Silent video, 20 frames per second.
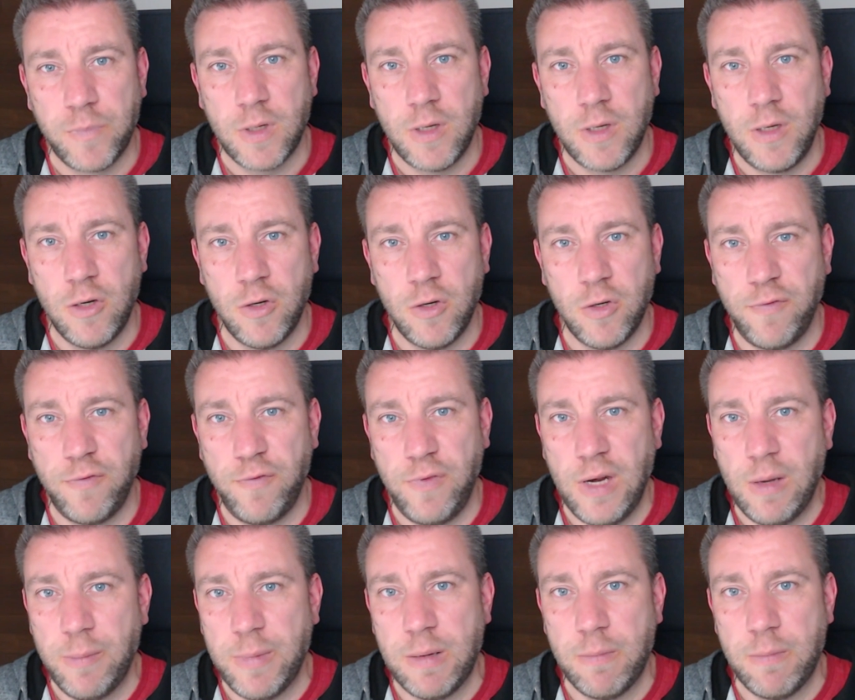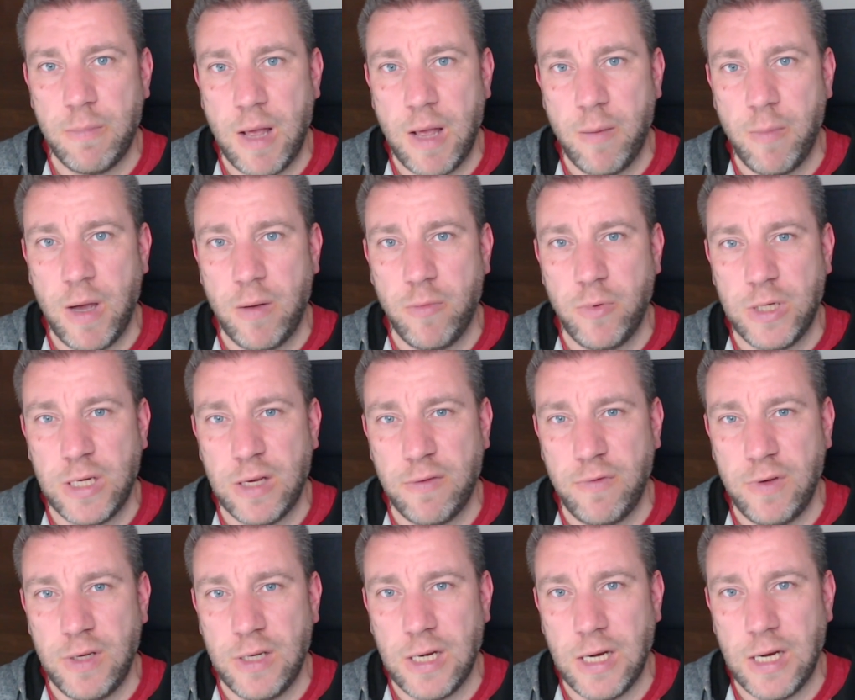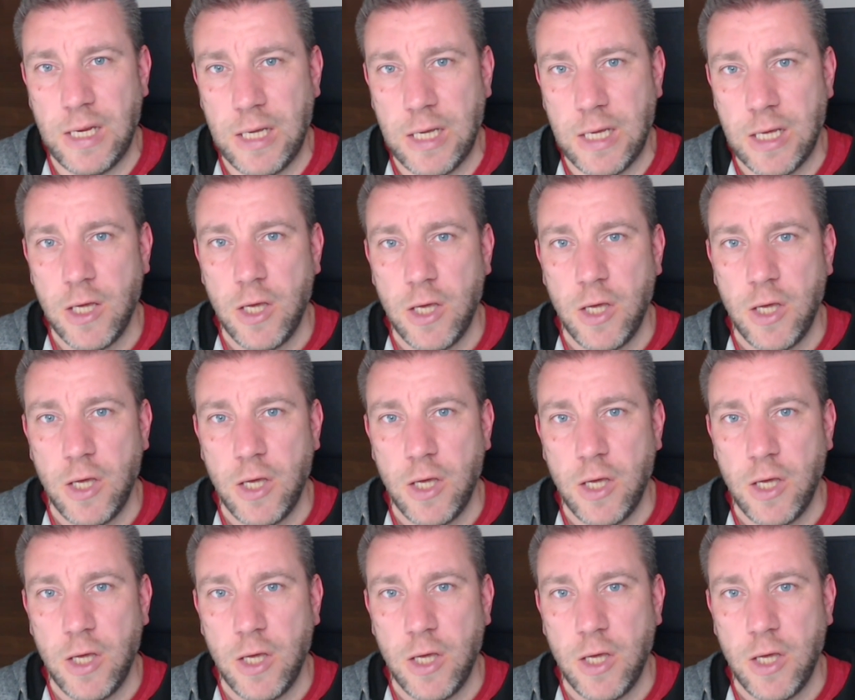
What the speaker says: you know, the filament bulb, I would definitely,